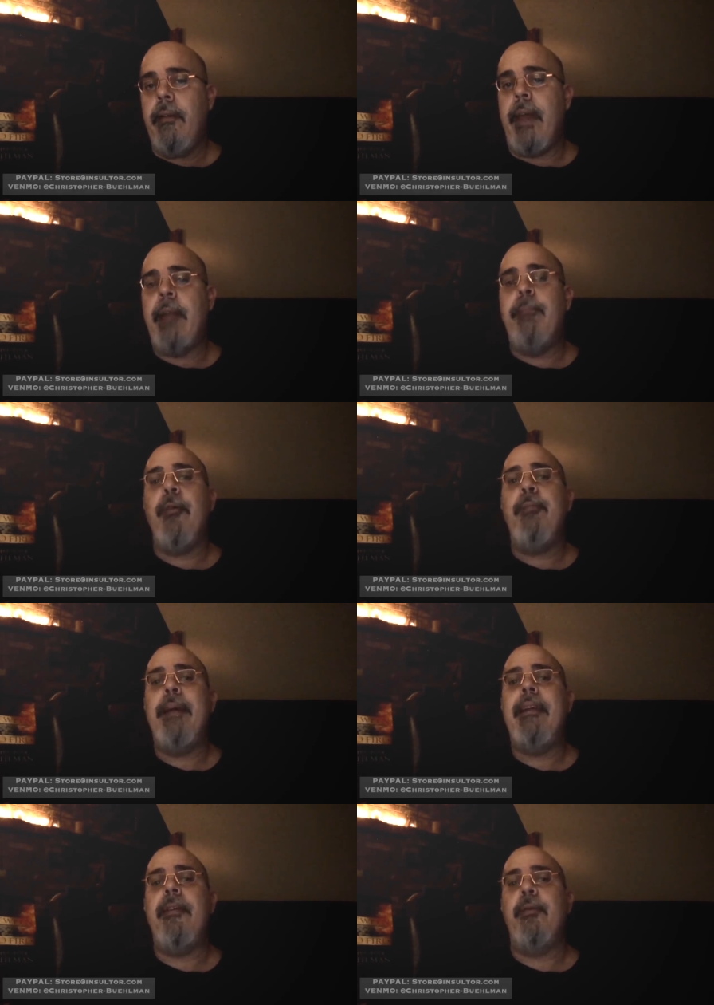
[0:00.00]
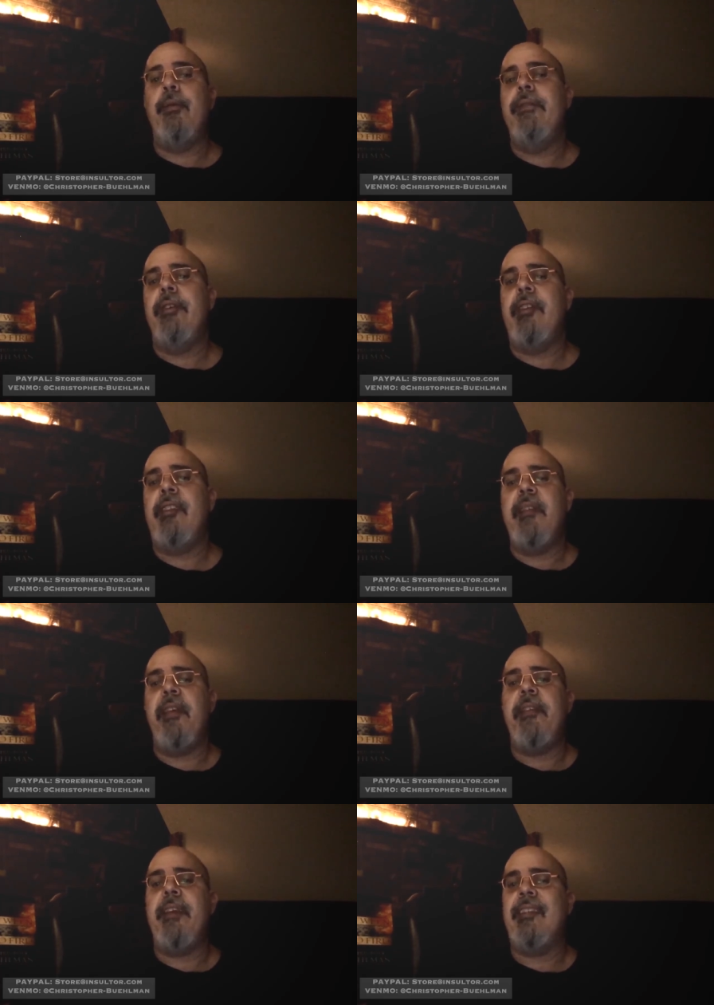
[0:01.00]
They had both been to the river to see the
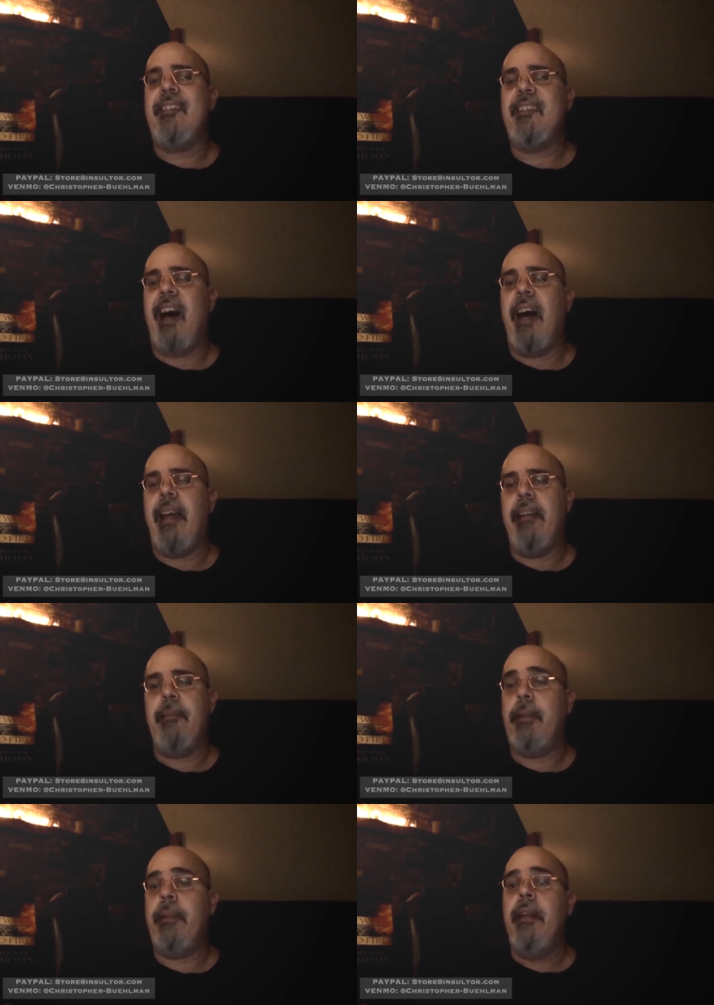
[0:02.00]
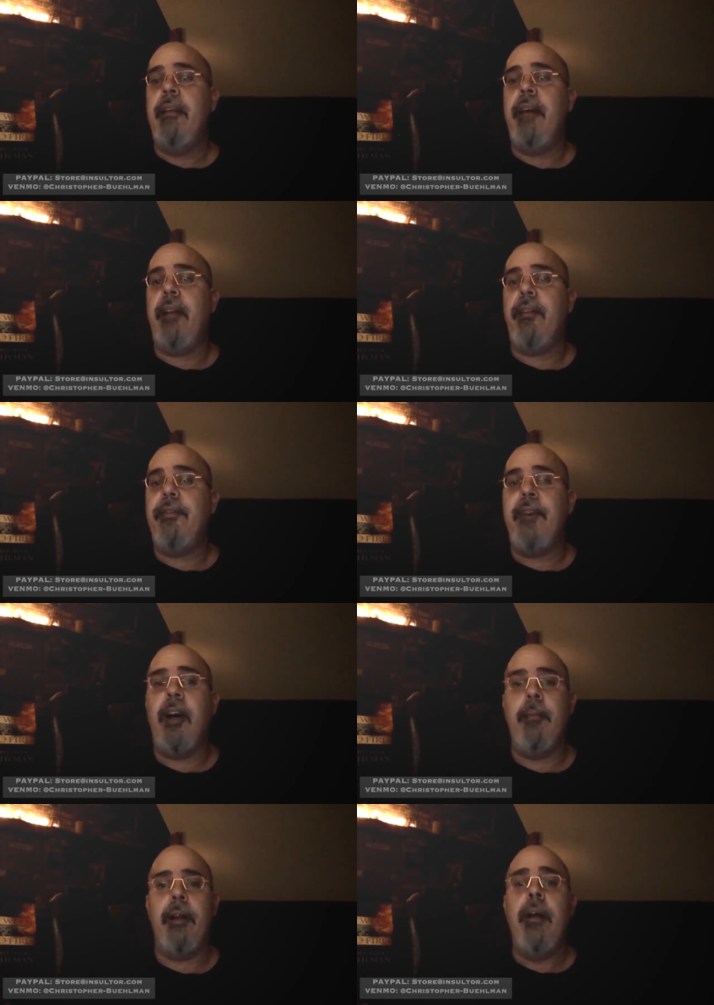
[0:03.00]
thing's signs, but not the
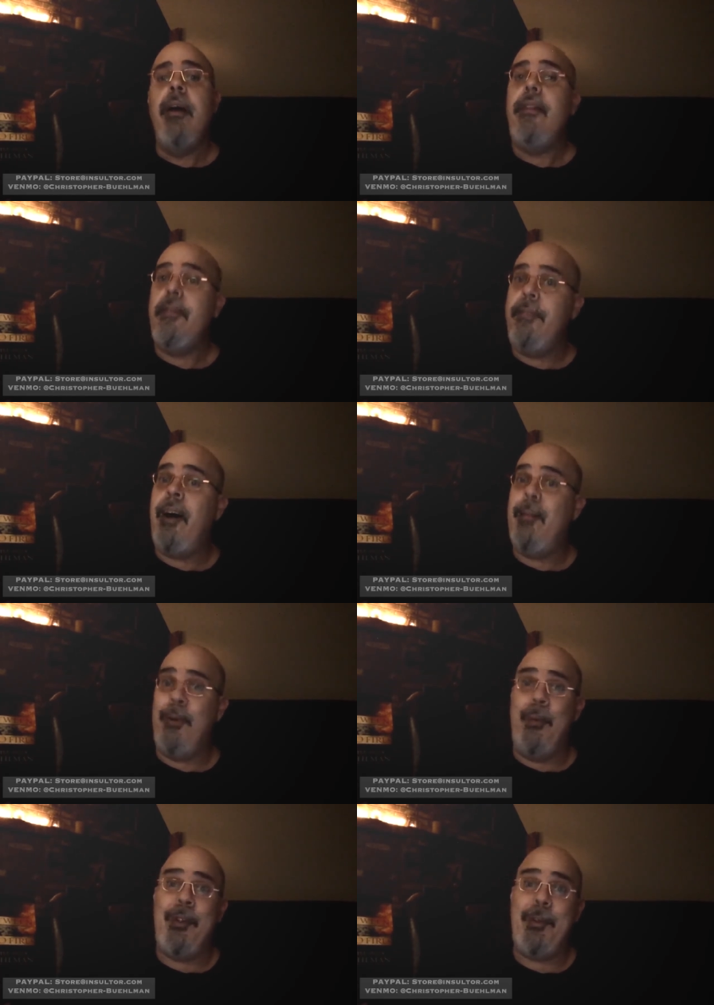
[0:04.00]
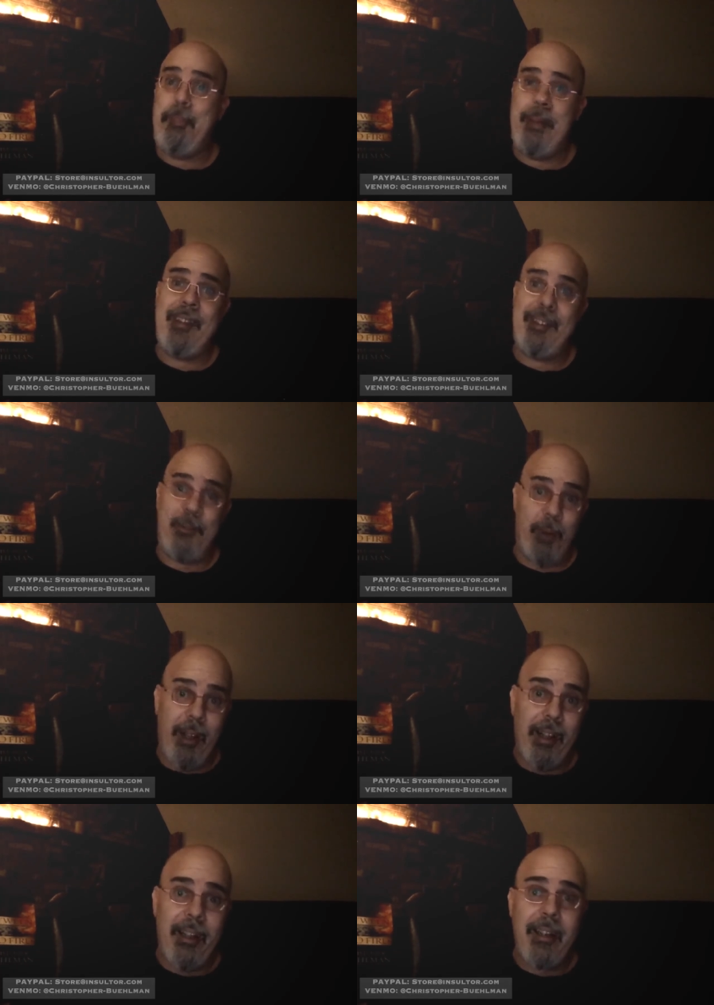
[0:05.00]
farmer. The farmer was
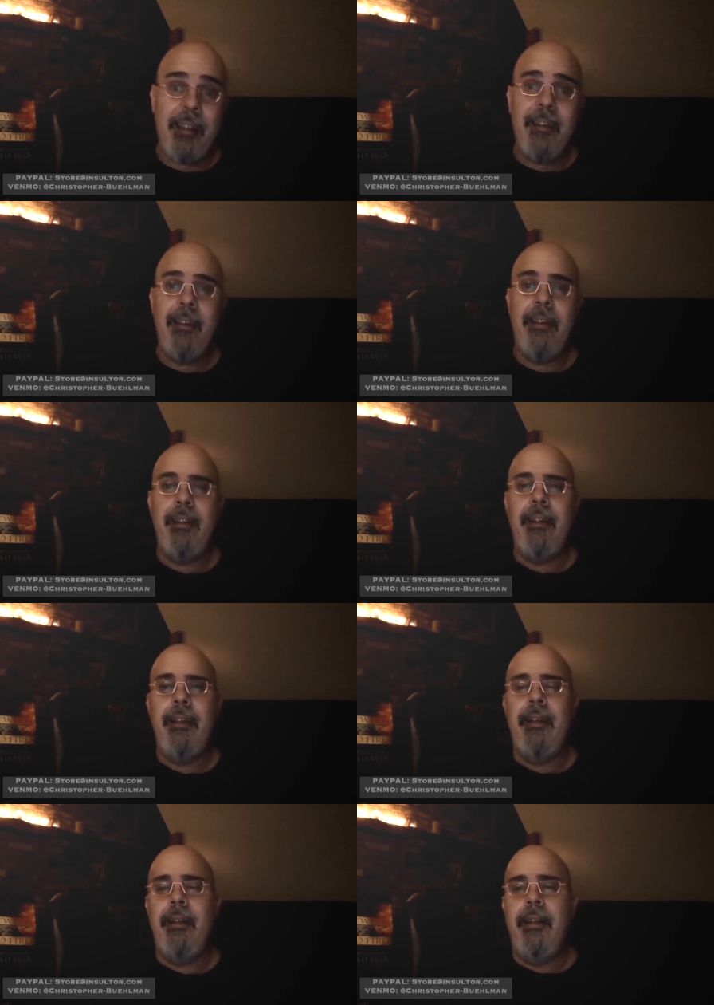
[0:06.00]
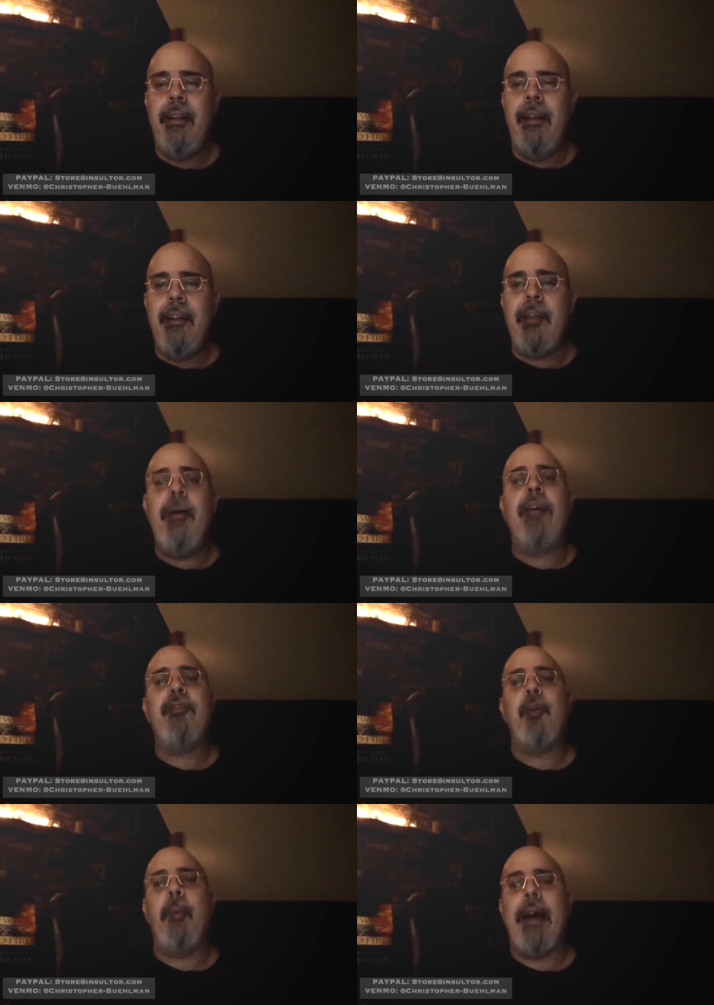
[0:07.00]
piss-drunk.
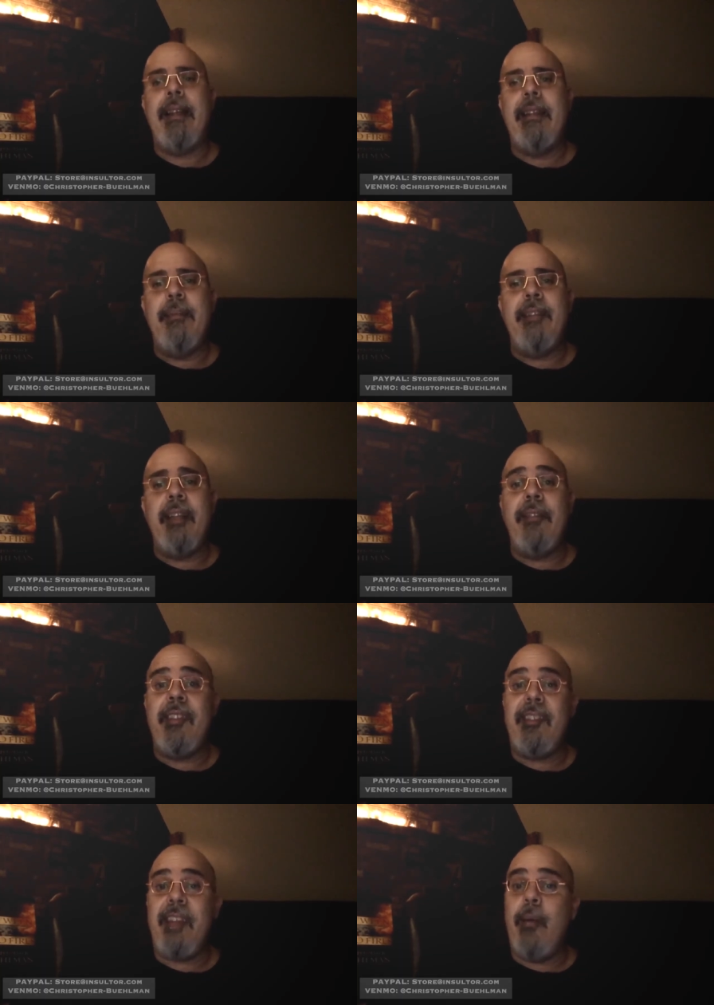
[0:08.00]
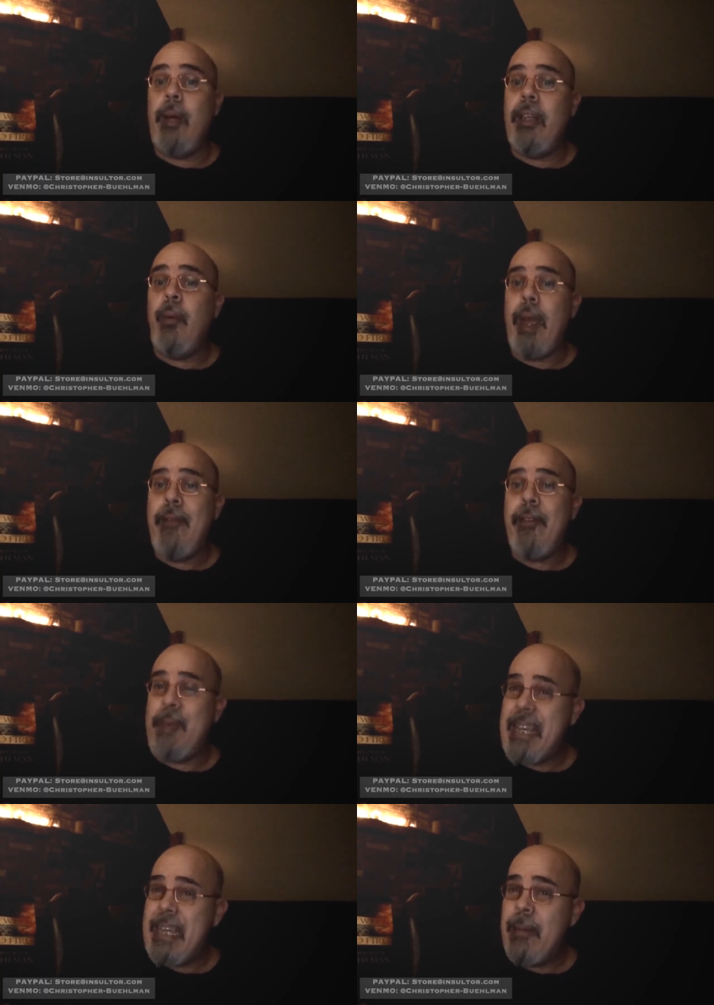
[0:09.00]
Tomas reminded himself to stay well away from
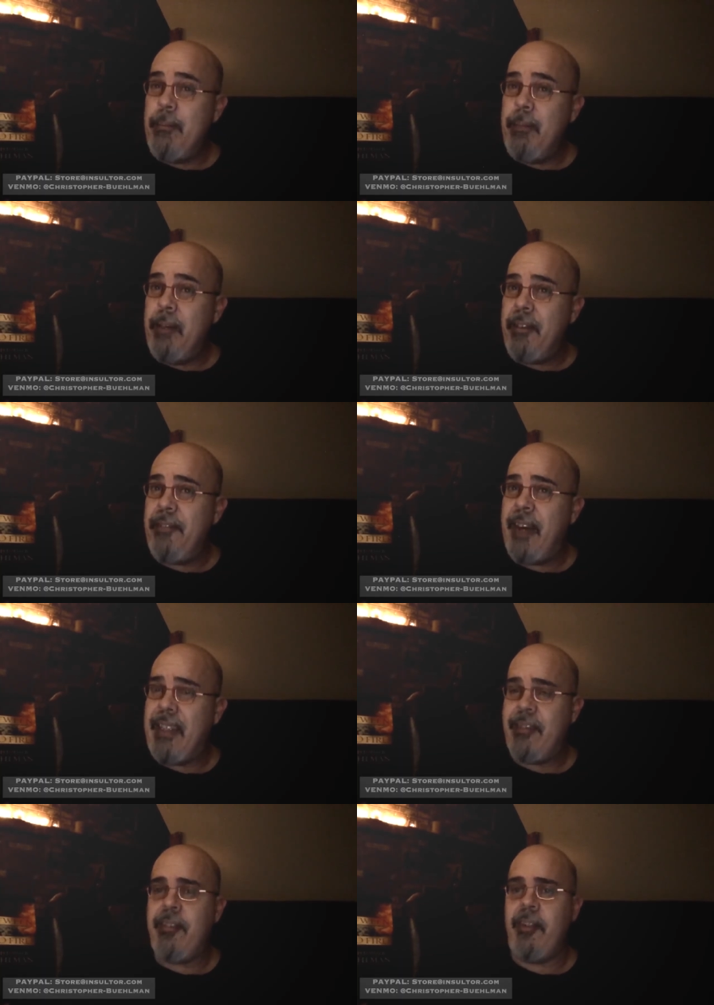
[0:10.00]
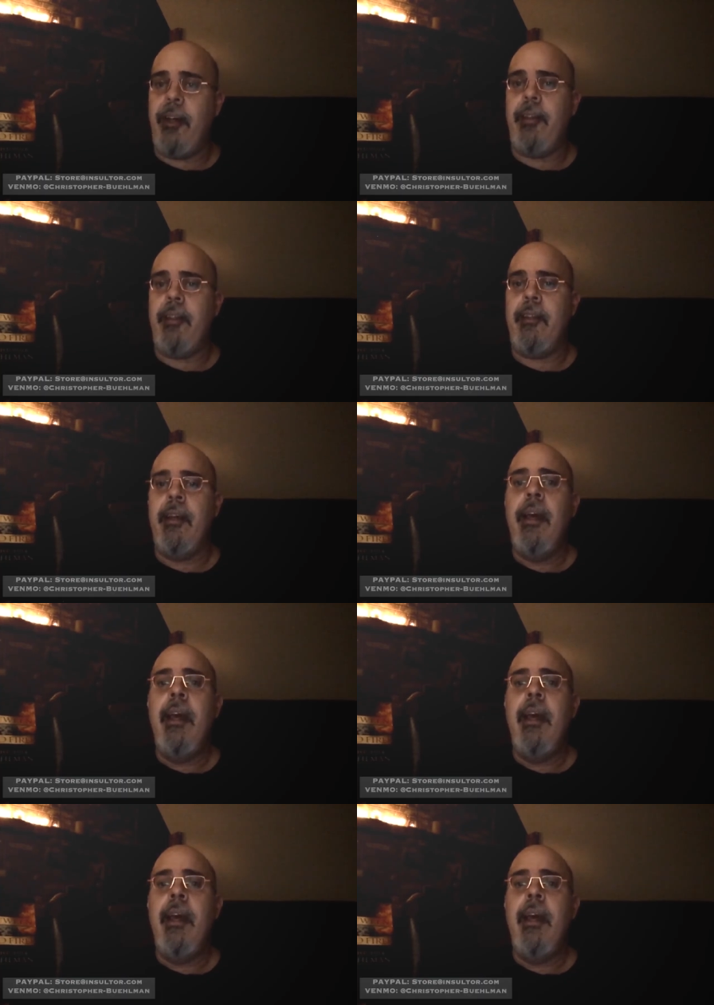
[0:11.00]
him if a fight started,